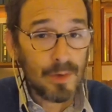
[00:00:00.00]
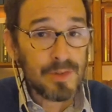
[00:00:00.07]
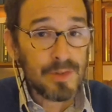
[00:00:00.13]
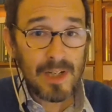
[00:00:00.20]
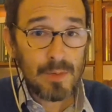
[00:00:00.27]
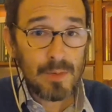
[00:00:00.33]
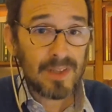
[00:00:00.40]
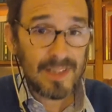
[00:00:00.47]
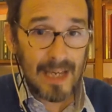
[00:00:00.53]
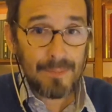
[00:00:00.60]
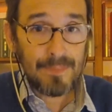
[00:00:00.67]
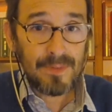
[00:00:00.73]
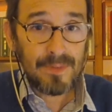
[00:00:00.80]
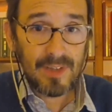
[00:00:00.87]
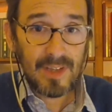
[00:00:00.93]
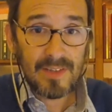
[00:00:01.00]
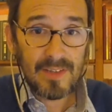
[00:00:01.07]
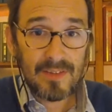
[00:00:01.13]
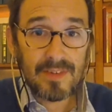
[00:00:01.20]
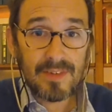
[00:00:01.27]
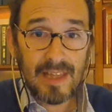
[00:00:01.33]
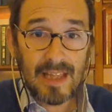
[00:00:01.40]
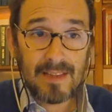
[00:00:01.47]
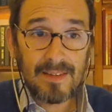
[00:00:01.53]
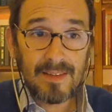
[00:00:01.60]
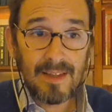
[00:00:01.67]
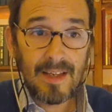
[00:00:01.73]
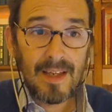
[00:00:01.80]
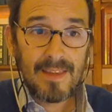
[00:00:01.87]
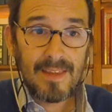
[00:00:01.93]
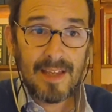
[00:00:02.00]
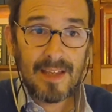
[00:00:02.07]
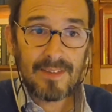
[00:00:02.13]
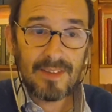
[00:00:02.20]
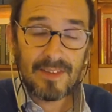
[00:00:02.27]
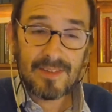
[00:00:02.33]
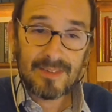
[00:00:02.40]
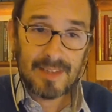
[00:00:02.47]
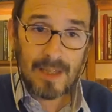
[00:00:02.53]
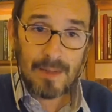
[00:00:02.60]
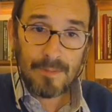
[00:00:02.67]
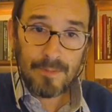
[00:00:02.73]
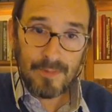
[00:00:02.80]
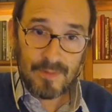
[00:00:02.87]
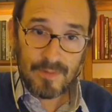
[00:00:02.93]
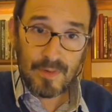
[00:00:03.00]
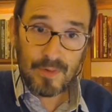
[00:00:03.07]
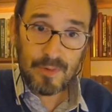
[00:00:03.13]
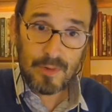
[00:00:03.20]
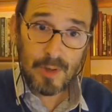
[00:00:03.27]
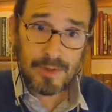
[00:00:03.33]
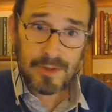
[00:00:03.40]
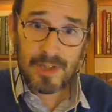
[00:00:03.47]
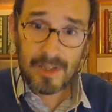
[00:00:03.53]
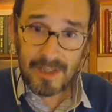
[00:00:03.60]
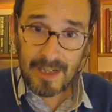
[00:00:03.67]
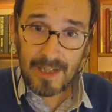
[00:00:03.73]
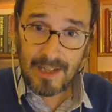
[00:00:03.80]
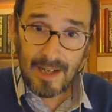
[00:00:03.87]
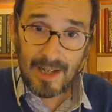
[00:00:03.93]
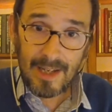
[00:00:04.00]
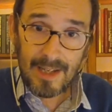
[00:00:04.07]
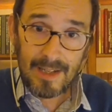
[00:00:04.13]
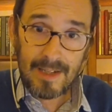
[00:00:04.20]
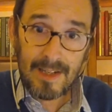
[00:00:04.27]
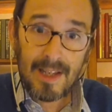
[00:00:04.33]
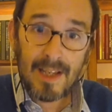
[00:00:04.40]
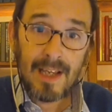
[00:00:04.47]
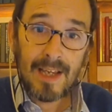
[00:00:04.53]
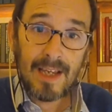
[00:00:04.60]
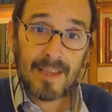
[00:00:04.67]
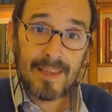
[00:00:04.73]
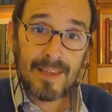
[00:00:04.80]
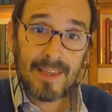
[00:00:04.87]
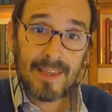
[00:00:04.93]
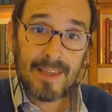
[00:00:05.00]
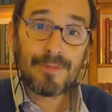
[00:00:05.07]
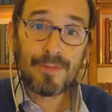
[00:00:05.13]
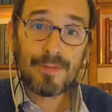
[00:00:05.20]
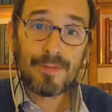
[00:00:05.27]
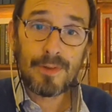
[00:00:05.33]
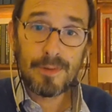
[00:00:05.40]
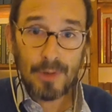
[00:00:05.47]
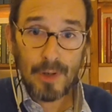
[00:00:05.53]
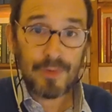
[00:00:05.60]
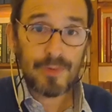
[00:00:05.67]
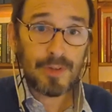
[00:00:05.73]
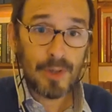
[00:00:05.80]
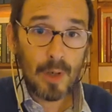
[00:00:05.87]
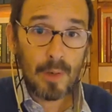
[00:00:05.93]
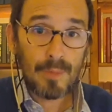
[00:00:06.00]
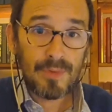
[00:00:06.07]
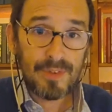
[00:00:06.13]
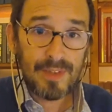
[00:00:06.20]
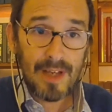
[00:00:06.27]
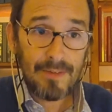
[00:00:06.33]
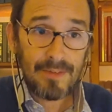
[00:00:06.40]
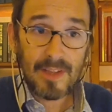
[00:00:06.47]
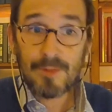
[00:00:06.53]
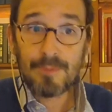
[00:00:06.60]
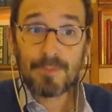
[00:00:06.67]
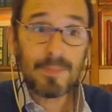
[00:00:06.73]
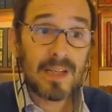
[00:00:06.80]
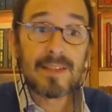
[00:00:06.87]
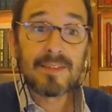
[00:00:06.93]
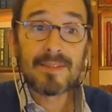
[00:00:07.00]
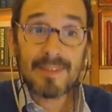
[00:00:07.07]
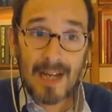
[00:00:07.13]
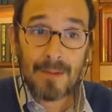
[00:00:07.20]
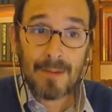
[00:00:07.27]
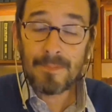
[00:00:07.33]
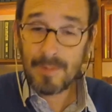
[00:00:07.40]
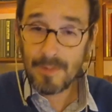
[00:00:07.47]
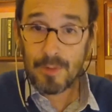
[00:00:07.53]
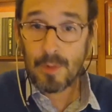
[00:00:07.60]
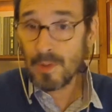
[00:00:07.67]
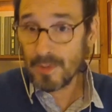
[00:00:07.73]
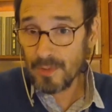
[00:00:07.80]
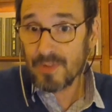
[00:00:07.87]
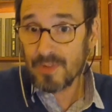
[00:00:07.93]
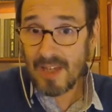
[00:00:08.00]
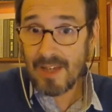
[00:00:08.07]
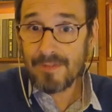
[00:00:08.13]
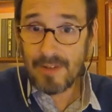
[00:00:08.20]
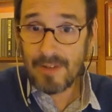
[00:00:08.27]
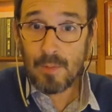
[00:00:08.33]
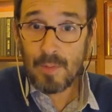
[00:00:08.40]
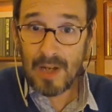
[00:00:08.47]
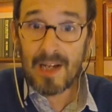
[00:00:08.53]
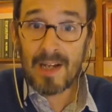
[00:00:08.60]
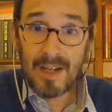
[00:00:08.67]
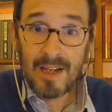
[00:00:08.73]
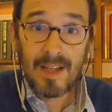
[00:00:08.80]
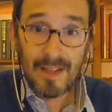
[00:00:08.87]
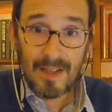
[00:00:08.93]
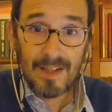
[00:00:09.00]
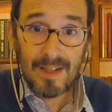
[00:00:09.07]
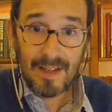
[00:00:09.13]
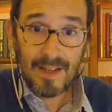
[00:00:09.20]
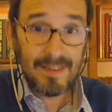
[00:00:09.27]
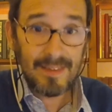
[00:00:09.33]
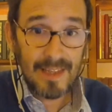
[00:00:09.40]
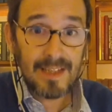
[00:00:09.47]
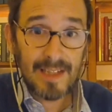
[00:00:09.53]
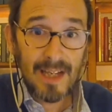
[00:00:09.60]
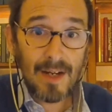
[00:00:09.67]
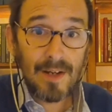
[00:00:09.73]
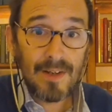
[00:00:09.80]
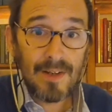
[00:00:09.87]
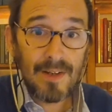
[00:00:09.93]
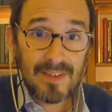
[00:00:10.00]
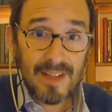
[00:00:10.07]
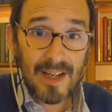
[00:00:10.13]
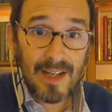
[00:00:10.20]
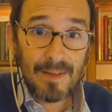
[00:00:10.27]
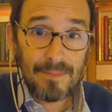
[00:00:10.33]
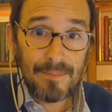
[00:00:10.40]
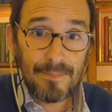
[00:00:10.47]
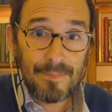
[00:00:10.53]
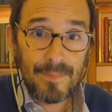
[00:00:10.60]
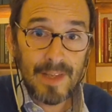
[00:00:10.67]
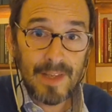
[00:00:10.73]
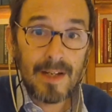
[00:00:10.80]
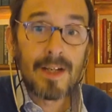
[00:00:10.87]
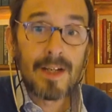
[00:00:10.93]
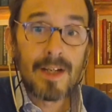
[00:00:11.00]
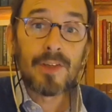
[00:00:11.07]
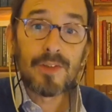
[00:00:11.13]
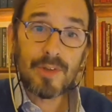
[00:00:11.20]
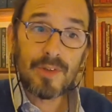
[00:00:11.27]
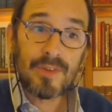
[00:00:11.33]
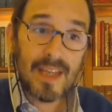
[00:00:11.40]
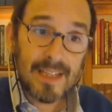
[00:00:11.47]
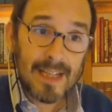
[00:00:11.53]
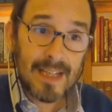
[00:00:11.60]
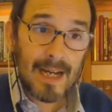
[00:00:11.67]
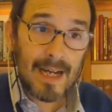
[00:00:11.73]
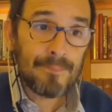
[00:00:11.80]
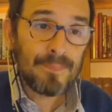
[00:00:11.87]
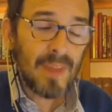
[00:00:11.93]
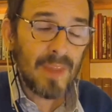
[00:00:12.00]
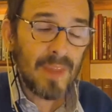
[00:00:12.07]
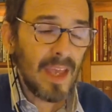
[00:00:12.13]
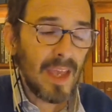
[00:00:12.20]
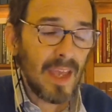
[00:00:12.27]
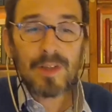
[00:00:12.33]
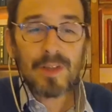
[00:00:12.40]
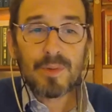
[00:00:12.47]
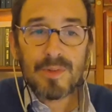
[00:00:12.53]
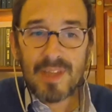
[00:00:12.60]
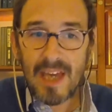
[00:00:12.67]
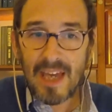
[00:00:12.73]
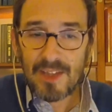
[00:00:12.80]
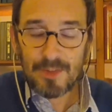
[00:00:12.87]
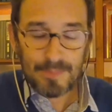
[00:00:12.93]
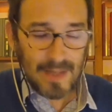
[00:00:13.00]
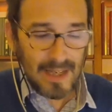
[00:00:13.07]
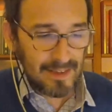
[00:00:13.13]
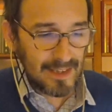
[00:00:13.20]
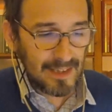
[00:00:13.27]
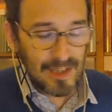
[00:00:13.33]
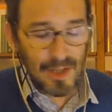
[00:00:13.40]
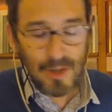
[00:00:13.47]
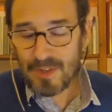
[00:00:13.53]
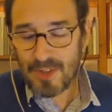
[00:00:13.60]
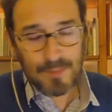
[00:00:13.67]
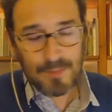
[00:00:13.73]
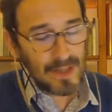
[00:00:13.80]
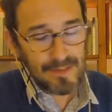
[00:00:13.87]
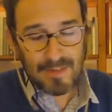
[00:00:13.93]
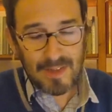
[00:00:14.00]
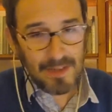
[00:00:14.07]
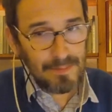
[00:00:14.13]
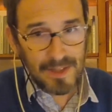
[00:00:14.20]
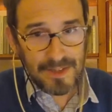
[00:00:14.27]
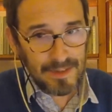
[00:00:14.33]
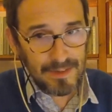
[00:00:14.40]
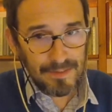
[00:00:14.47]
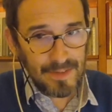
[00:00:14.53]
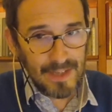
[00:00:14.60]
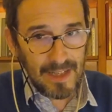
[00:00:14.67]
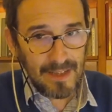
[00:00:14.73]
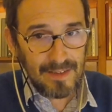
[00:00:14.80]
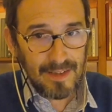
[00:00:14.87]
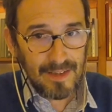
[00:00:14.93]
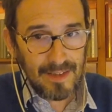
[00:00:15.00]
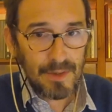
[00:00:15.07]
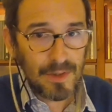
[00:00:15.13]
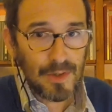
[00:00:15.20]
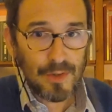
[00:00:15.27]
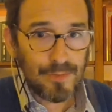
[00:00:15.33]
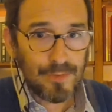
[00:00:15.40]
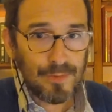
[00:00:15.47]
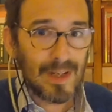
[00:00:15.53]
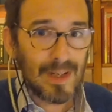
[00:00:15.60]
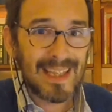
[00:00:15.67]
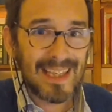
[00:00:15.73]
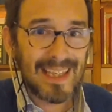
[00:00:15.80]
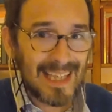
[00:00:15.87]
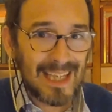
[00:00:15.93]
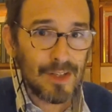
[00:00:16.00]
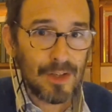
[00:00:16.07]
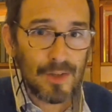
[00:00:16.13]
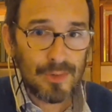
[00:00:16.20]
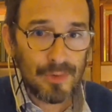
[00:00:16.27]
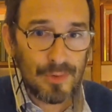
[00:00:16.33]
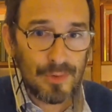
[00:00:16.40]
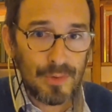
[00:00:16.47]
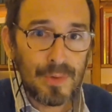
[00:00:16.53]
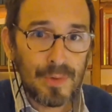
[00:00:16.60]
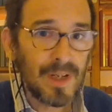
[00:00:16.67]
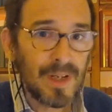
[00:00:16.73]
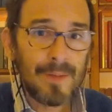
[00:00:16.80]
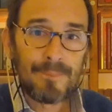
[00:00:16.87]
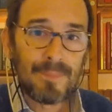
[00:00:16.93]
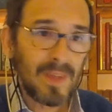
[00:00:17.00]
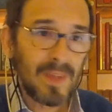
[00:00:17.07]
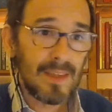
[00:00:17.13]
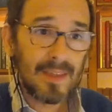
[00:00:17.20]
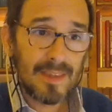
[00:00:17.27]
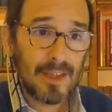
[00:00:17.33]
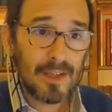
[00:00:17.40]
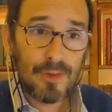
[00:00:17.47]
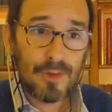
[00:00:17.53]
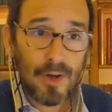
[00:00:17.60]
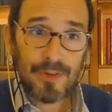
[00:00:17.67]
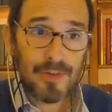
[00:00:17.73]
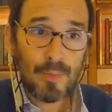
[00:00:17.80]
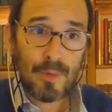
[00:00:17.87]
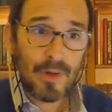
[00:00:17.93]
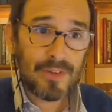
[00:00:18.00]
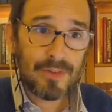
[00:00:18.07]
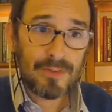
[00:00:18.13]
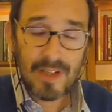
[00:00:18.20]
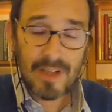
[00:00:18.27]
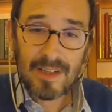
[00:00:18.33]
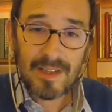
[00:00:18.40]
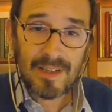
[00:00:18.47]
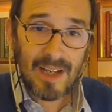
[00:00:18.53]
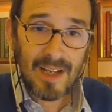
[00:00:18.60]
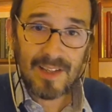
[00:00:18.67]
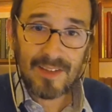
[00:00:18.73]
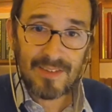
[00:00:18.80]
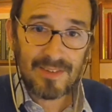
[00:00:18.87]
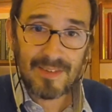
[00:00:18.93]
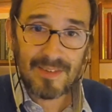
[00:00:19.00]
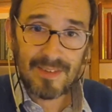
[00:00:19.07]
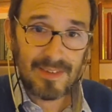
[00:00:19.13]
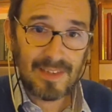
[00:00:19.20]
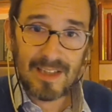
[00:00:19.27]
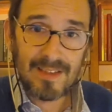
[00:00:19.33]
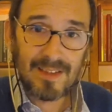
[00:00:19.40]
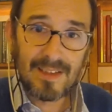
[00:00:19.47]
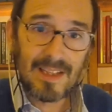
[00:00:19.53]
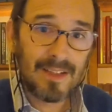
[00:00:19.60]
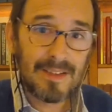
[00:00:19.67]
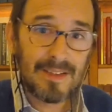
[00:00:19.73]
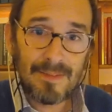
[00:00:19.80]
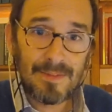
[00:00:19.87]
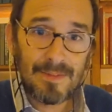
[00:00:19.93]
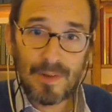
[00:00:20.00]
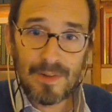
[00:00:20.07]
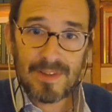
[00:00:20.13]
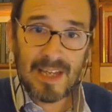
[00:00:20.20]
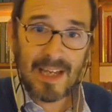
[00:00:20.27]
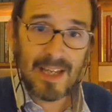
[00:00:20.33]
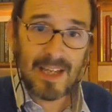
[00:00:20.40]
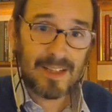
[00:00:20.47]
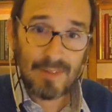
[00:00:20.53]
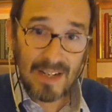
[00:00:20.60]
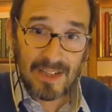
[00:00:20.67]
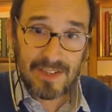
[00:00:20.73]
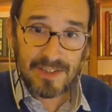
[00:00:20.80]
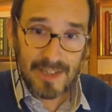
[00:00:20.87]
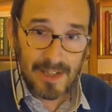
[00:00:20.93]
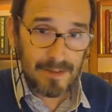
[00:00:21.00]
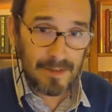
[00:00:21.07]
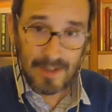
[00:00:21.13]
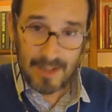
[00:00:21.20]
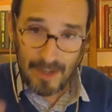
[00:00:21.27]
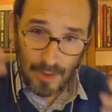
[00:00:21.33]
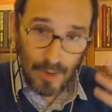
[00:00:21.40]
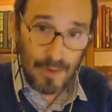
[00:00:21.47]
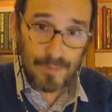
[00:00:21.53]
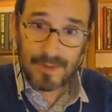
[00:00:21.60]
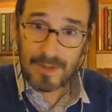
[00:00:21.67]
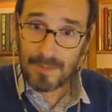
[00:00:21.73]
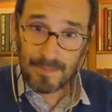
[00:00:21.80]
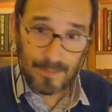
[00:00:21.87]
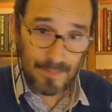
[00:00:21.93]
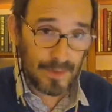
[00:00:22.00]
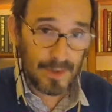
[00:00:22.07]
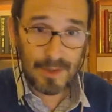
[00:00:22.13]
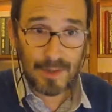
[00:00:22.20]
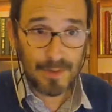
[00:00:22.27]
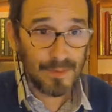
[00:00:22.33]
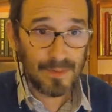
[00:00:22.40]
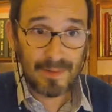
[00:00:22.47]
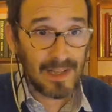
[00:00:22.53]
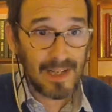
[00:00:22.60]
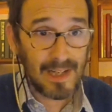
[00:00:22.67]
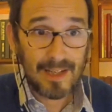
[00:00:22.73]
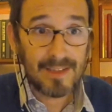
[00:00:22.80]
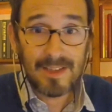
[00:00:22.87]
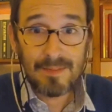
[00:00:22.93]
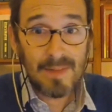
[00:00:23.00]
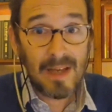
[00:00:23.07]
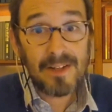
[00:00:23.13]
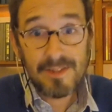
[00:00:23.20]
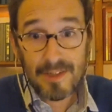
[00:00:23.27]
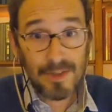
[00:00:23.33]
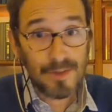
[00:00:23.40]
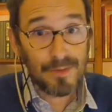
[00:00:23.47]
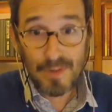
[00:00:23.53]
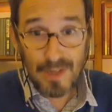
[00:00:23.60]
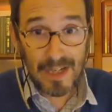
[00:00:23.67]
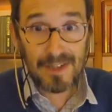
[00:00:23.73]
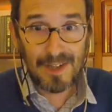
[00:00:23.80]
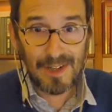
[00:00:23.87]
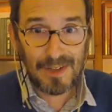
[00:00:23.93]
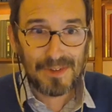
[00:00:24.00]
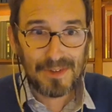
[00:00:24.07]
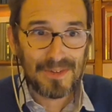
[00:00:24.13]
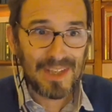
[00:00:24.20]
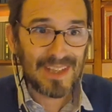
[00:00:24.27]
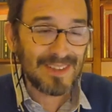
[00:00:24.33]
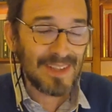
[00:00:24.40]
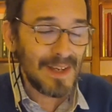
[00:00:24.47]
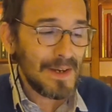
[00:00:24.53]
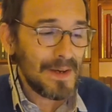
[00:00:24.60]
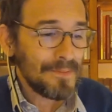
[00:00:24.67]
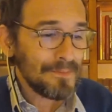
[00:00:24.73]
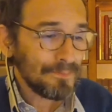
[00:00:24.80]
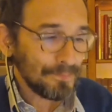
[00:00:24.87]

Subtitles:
Usually what happens is that there's a steep physiological decline, and therefore the nursing home staff says, please come if you want to say farewell. I think now is the time. Yeah. So they come, and what do they expect? They don't expect very much, in fact. Yeah. Because for a year or two, the daughter wasn't recognized. They didn't even know that they had grandchildren. All of them, like in dementia, you forget a lot of things.